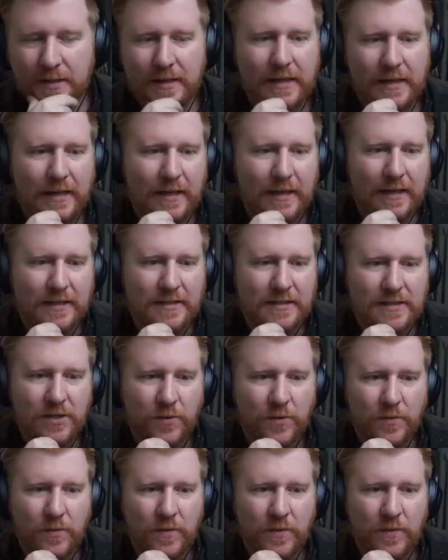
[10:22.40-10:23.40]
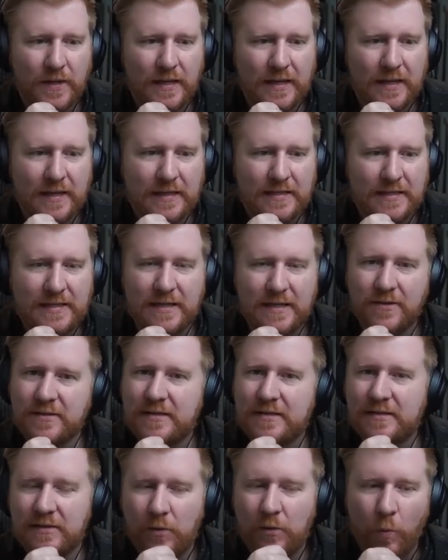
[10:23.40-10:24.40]
So it deals
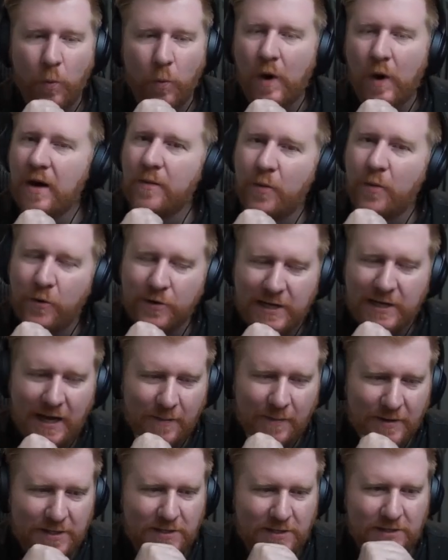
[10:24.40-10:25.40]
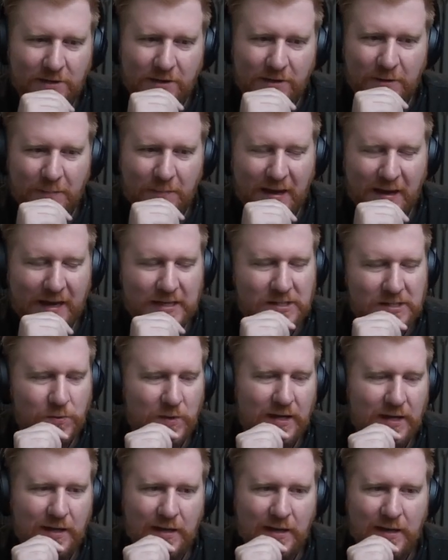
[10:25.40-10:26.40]
1 more damage on the
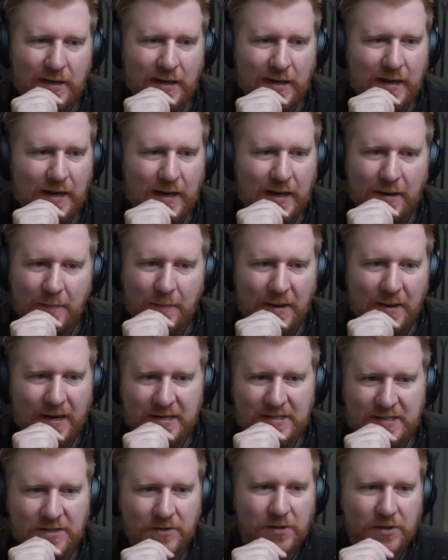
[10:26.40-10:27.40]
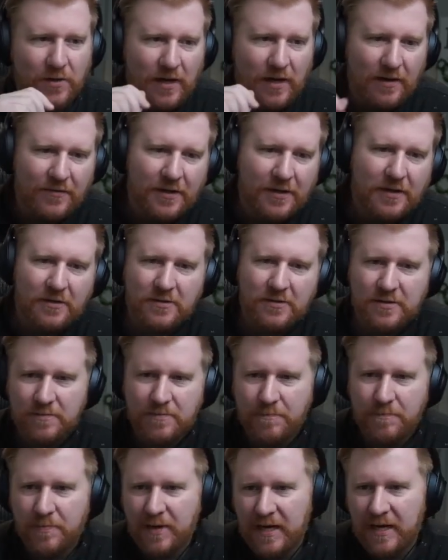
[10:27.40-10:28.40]
backswing, but I still don't love it. There's
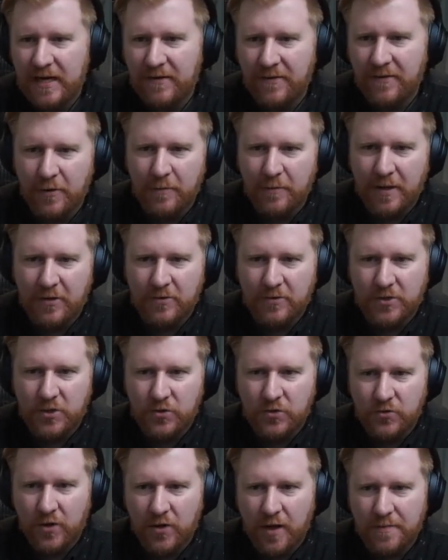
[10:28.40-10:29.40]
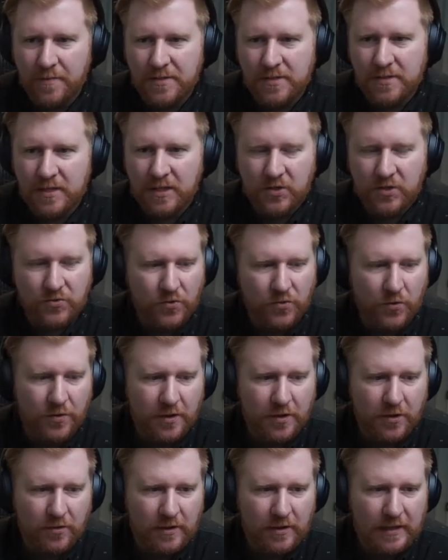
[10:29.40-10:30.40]
plenty of other better 2-drops to control the
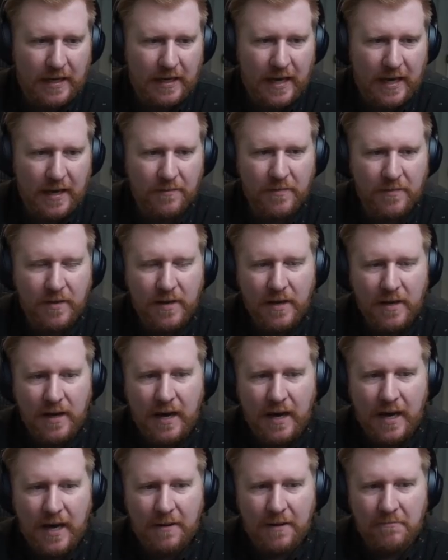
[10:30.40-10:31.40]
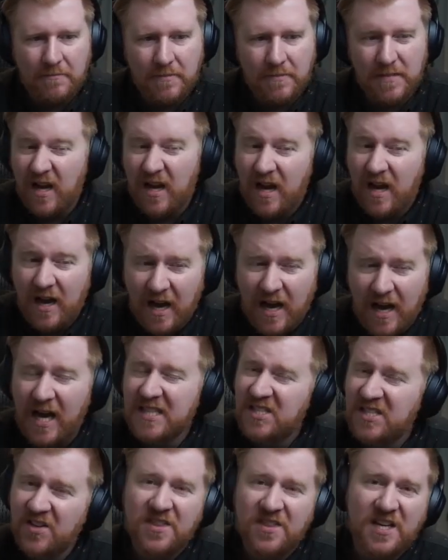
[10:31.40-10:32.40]
early game. I still
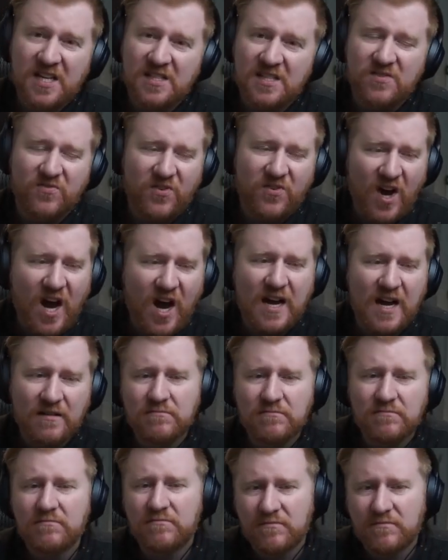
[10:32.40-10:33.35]
think it's fine.